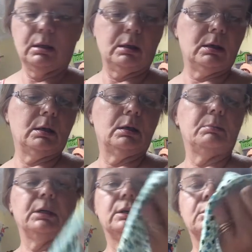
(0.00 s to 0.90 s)
And let
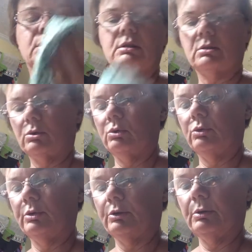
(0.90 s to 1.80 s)
me get this
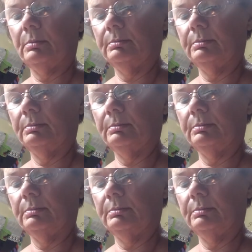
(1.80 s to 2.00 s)
corner.